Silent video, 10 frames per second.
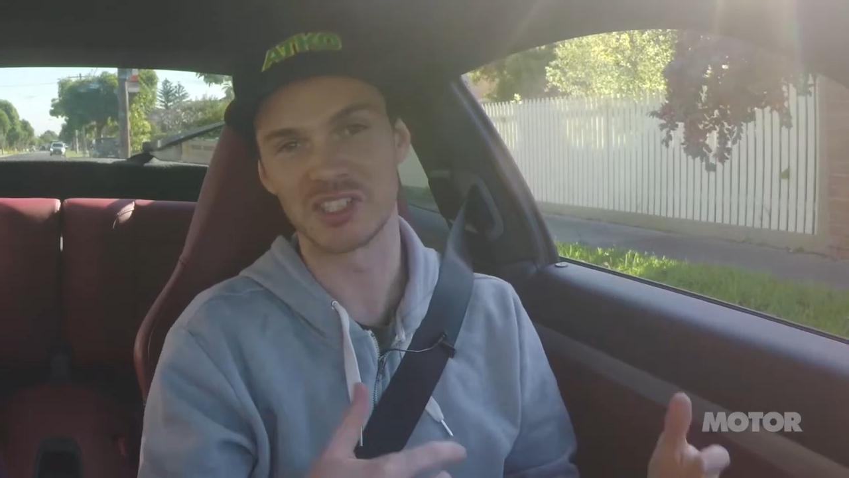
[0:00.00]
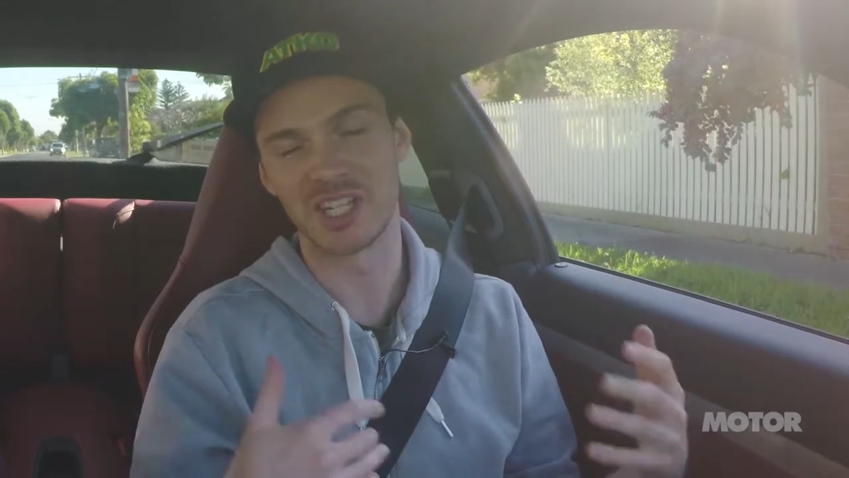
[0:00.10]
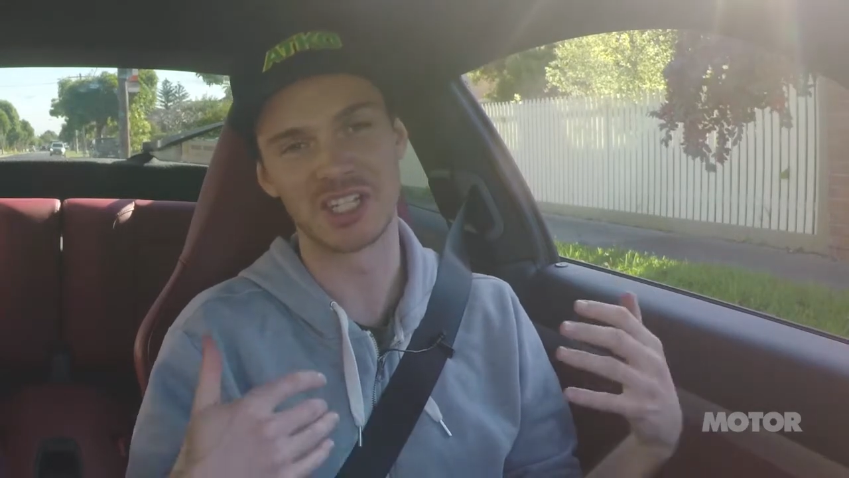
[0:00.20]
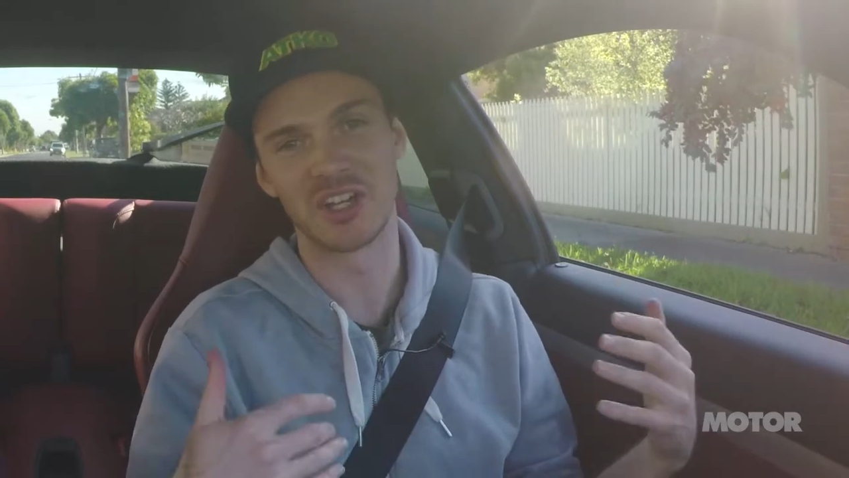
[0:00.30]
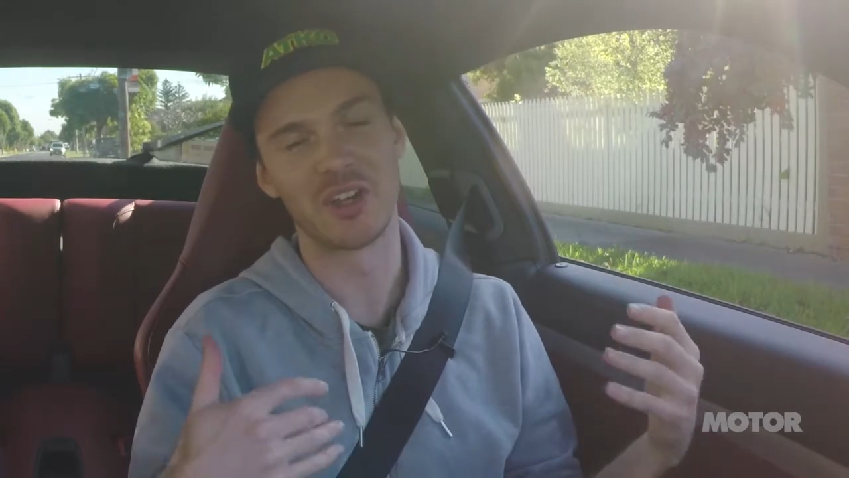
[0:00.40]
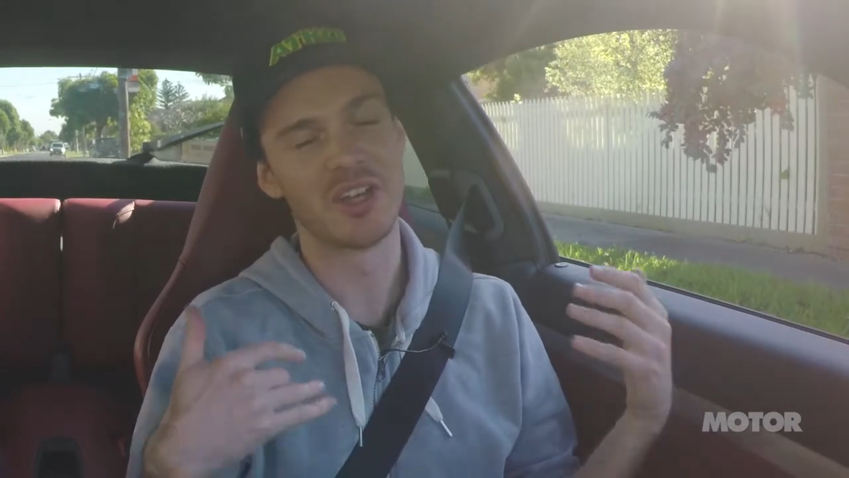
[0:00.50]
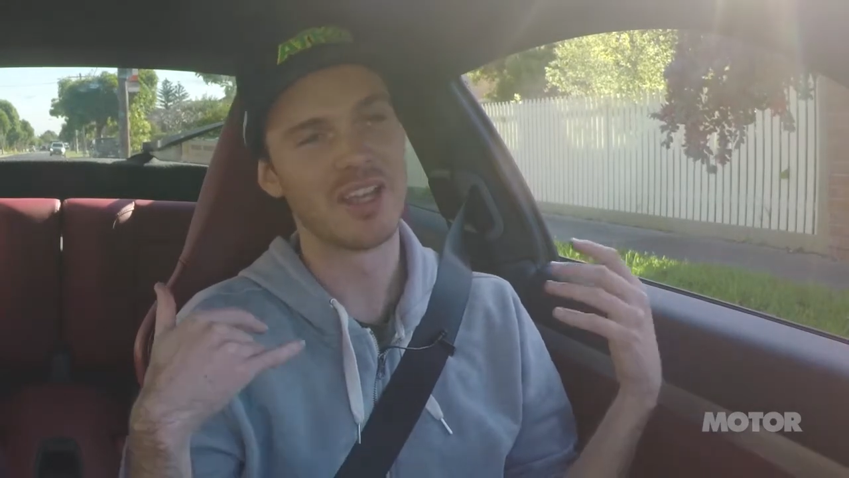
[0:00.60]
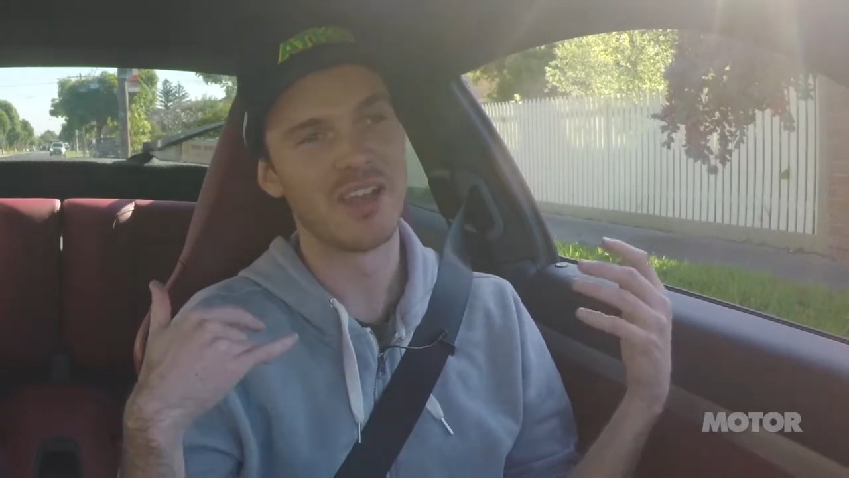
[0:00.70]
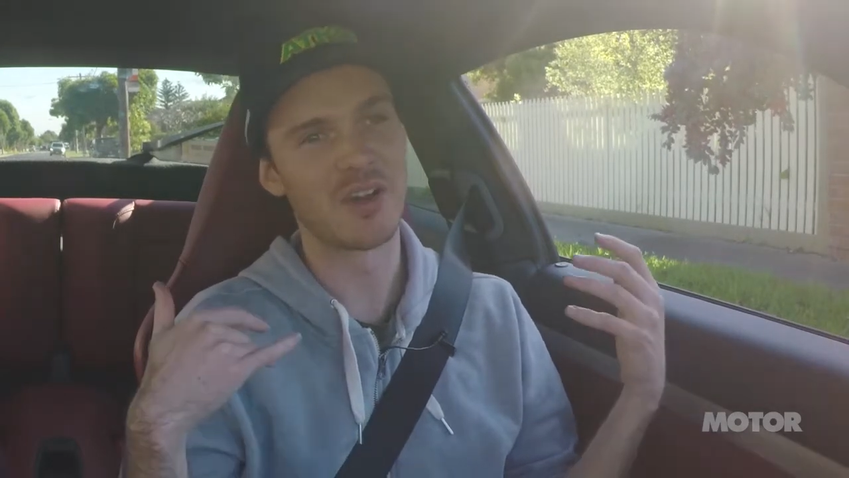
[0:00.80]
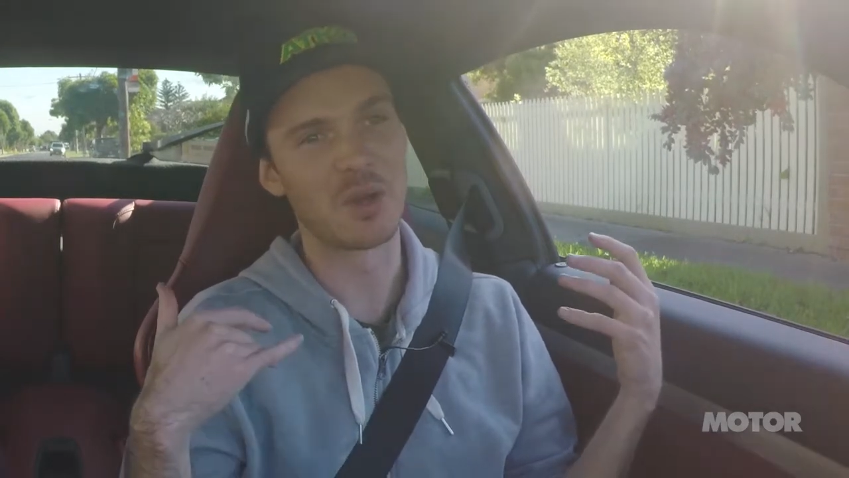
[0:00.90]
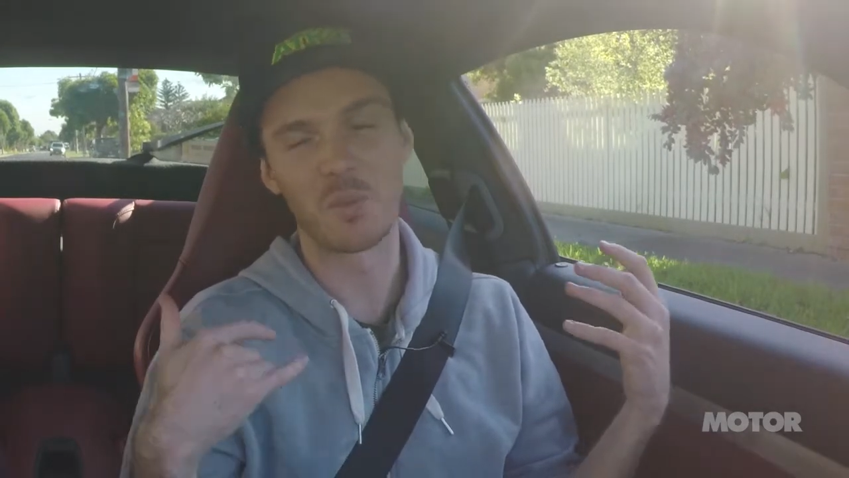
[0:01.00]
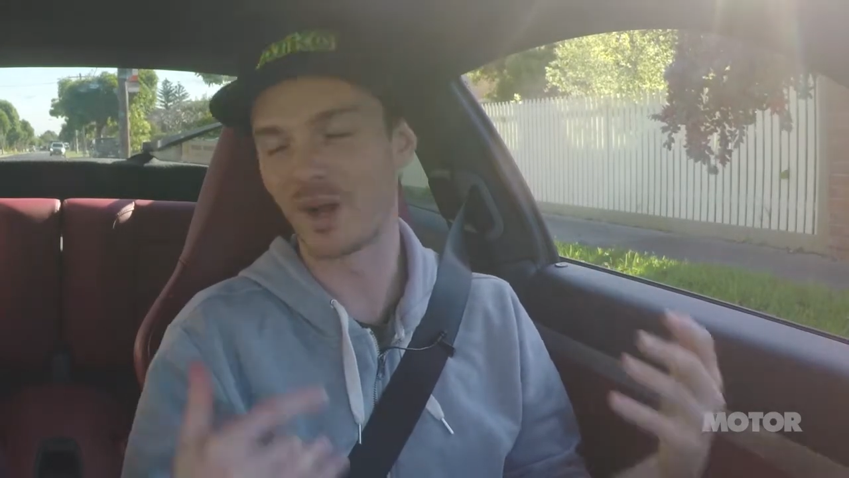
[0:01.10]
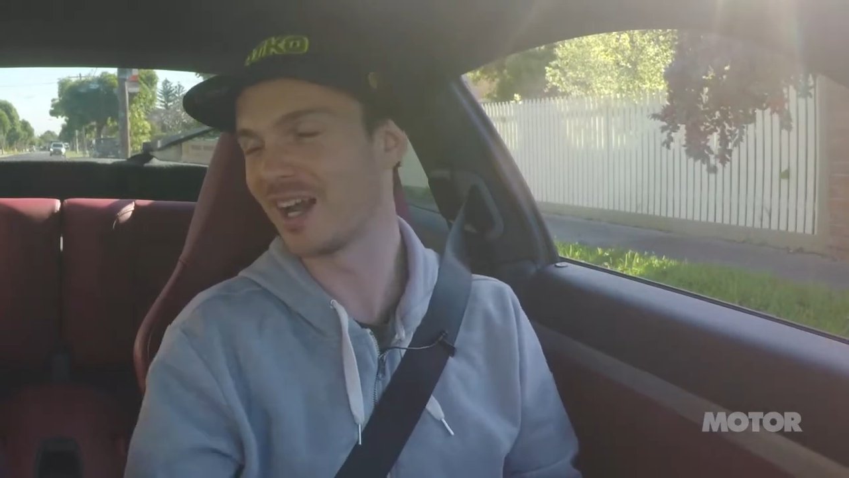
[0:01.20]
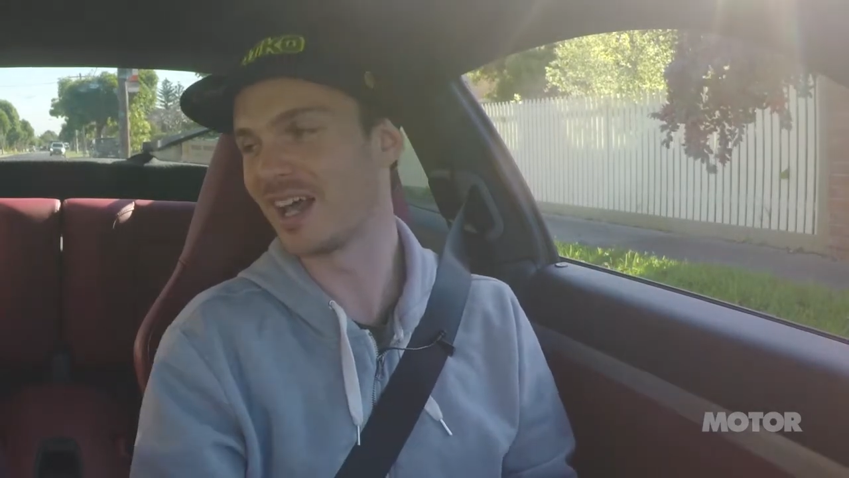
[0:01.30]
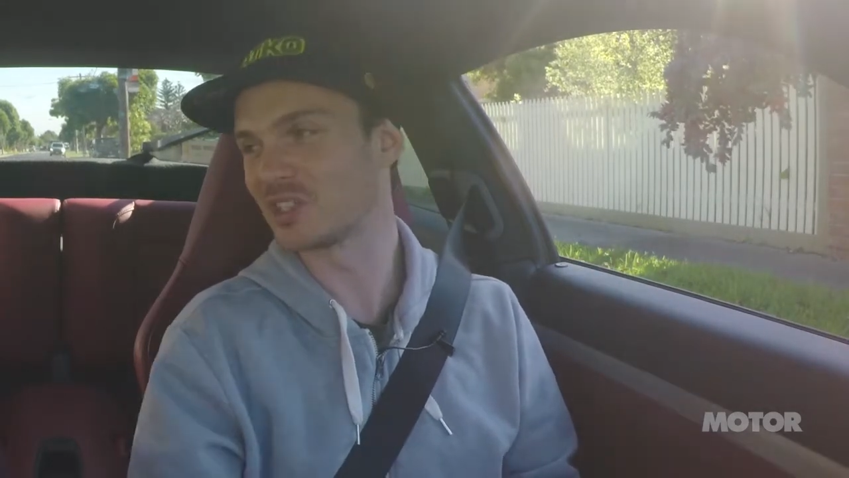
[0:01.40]
I had to go, if I had
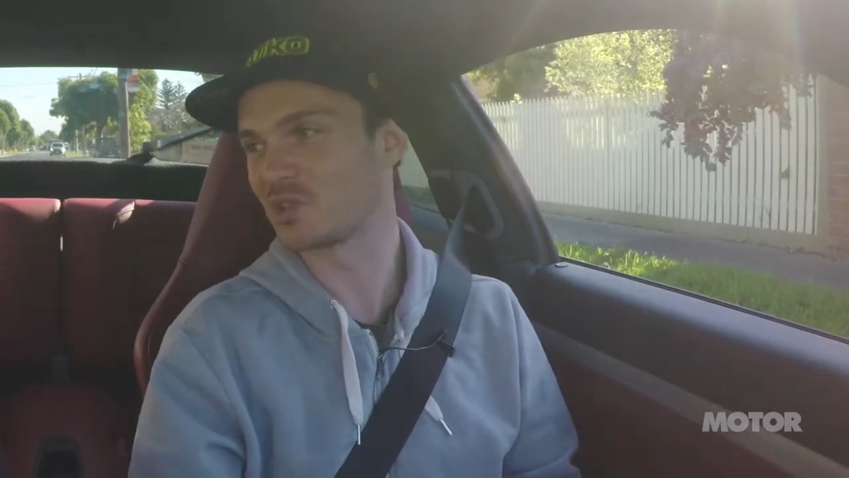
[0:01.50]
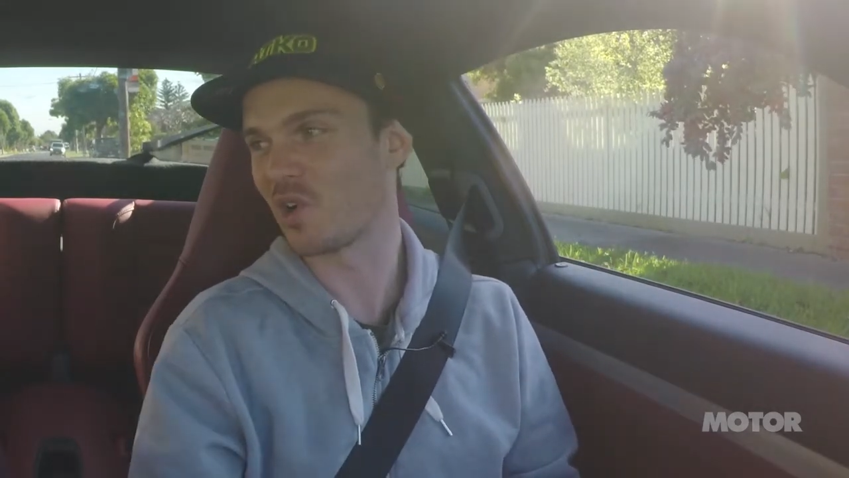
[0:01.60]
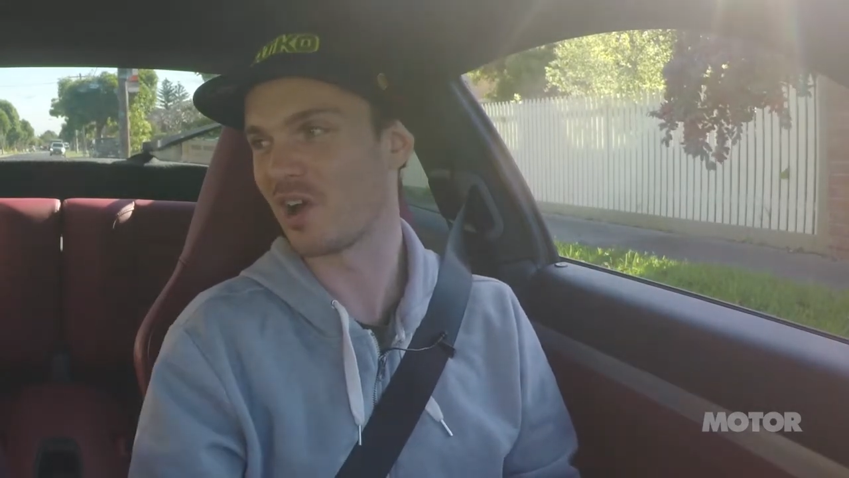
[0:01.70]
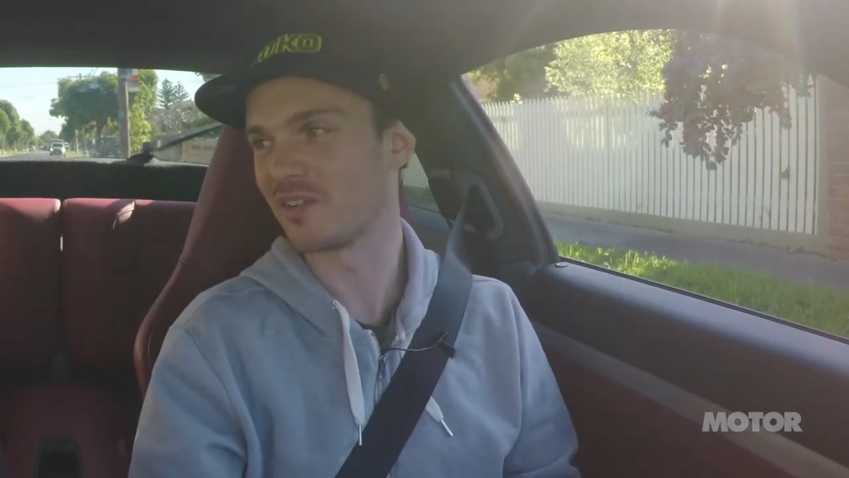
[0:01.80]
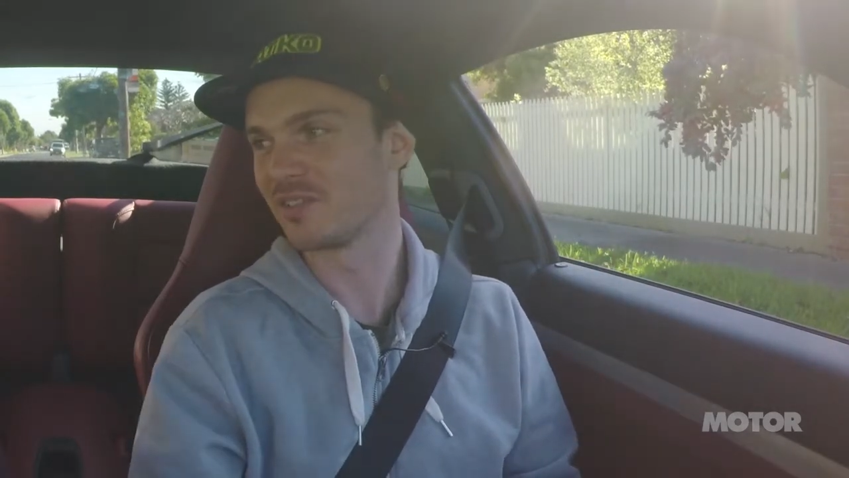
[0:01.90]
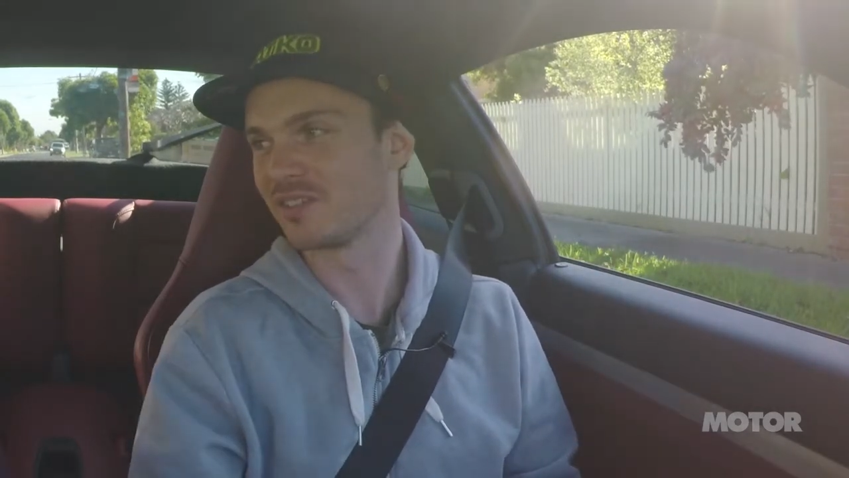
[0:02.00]
one last drive